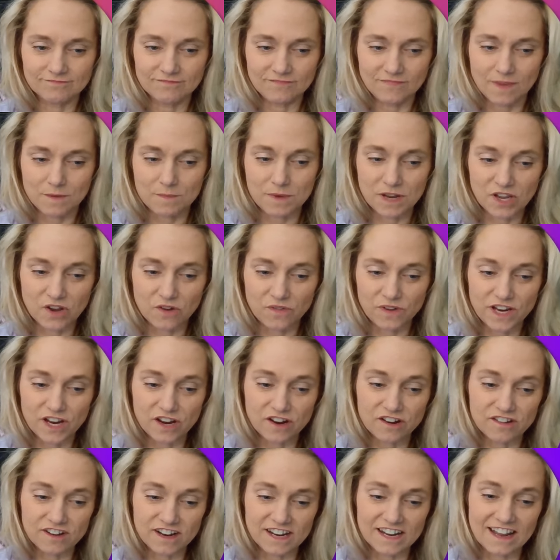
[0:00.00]
I'm going to go over
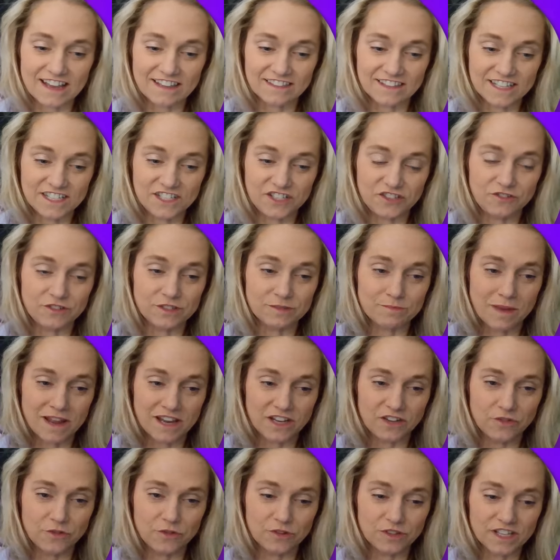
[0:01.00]
here, and I like to use my
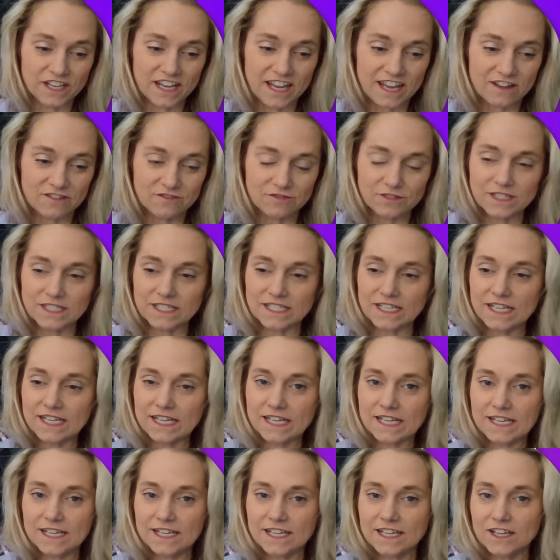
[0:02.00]
Google account
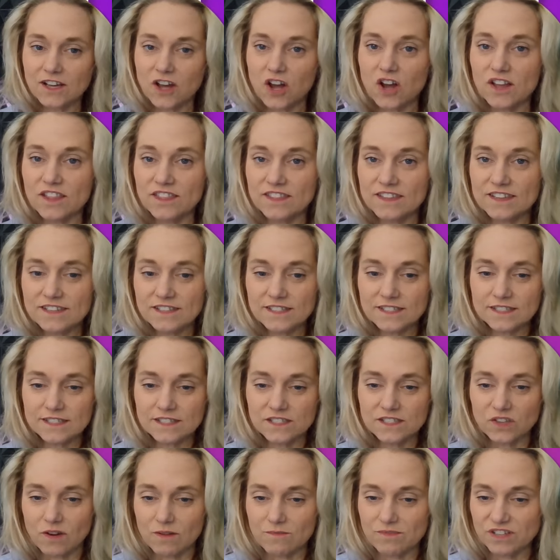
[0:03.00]
on this.
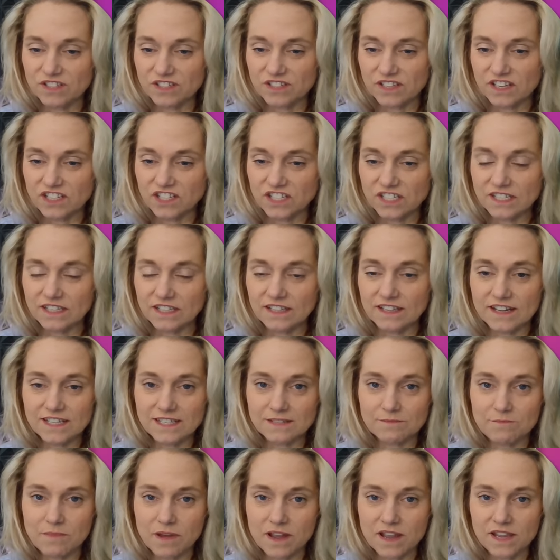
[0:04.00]
So I'm just going to
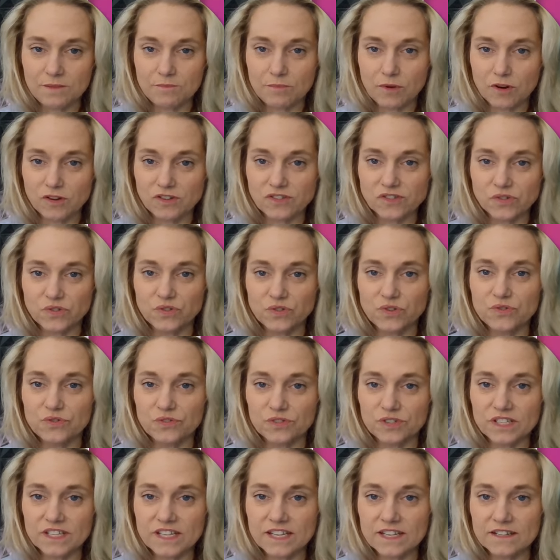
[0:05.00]
select my personal
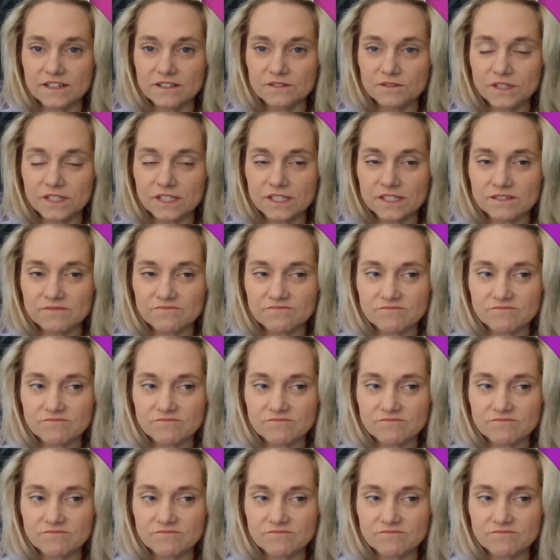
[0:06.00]
Google account.